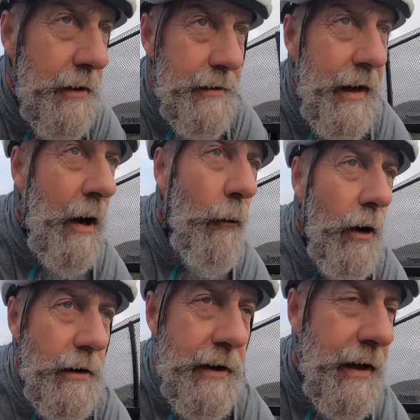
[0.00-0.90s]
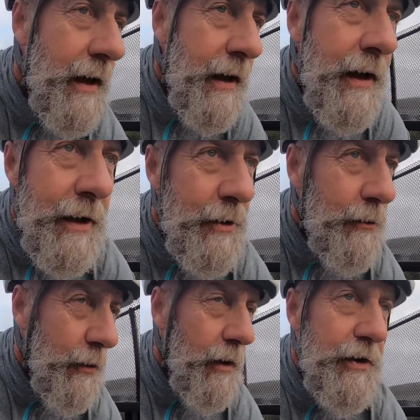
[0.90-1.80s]
And now what?
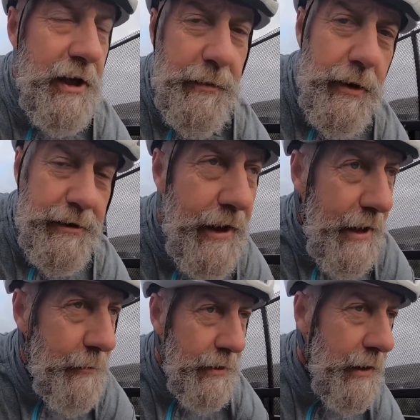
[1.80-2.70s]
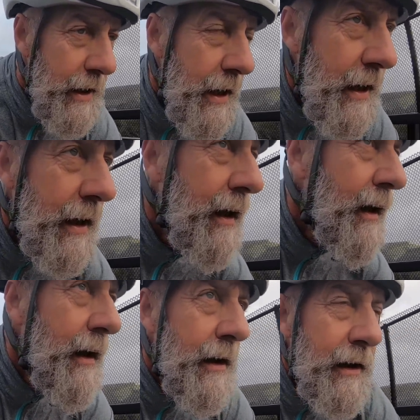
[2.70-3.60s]
We don't want to think about that, but
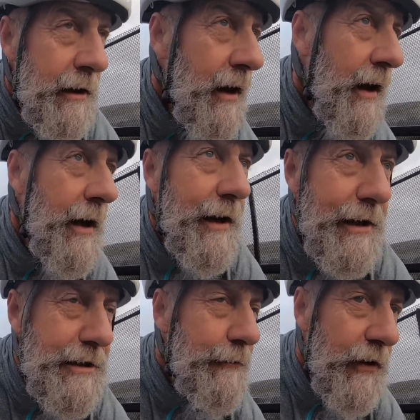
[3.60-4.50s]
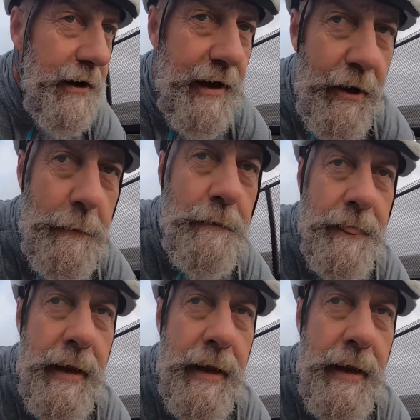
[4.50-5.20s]
I guess you figure it out.